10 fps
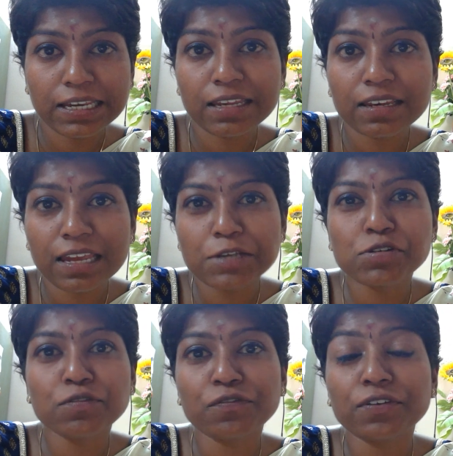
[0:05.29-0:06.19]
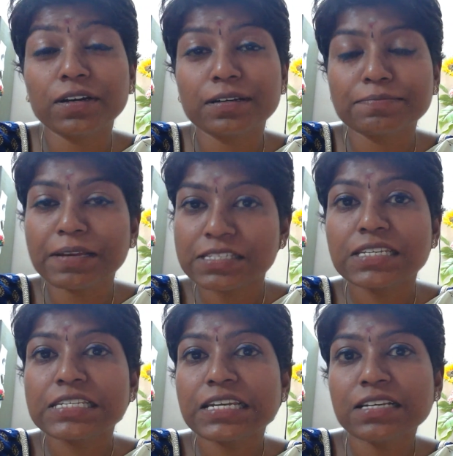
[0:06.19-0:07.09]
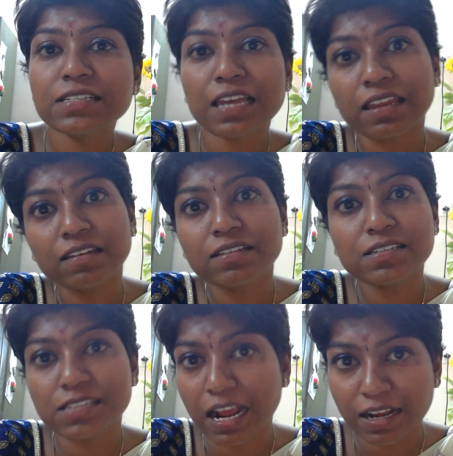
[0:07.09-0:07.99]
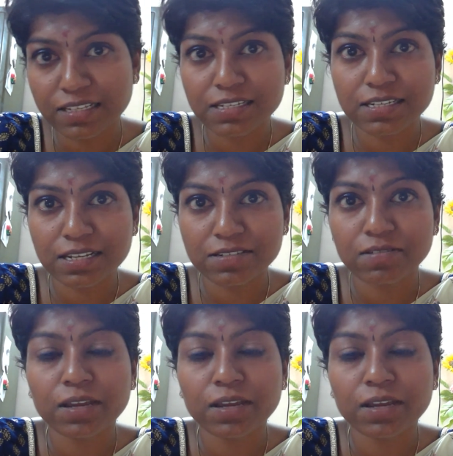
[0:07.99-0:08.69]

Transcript: in case of Best disease and the Stargardt's disease.